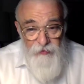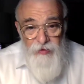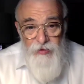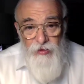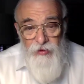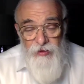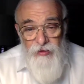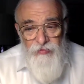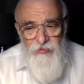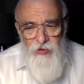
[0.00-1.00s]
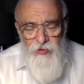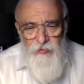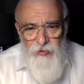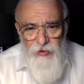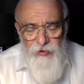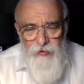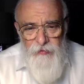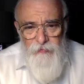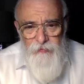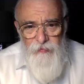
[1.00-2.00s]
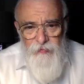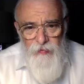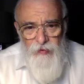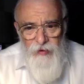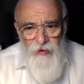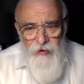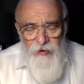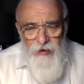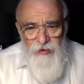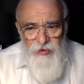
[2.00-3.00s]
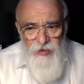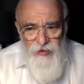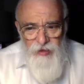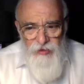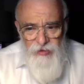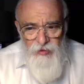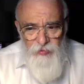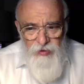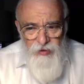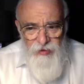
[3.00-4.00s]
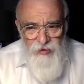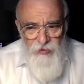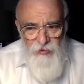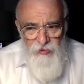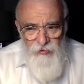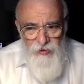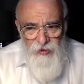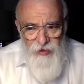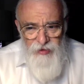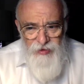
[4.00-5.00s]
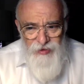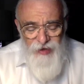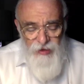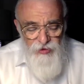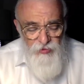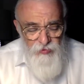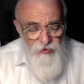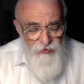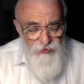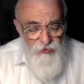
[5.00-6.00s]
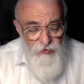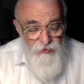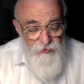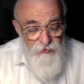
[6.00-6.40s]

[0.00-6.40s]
Let's look at the difference between birth and gestation and pregnancy with, with regards to nourishment, to food.